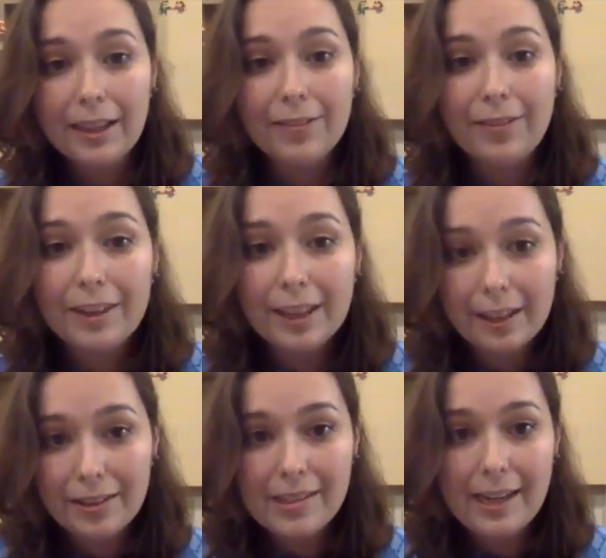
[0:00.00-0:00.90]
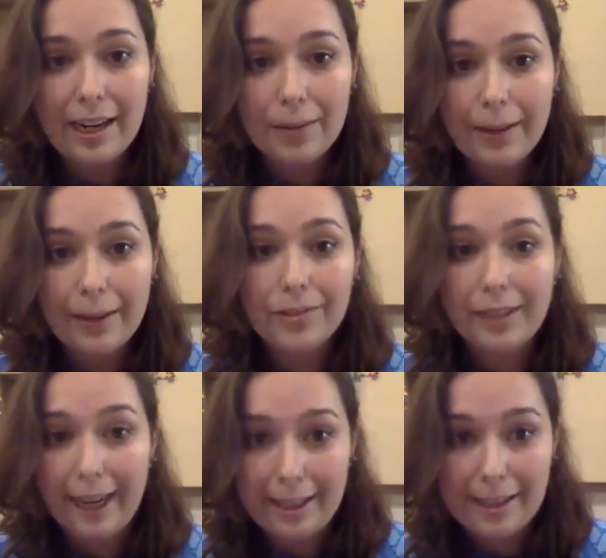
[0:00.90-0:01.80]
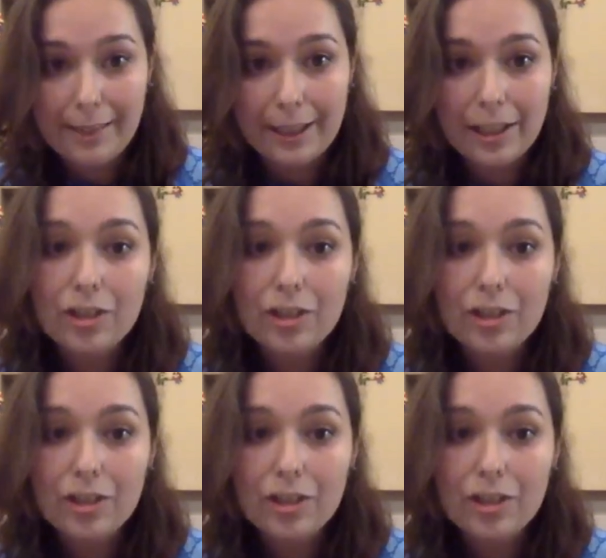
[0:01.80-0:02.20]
a fun thing on the side while I was an academic.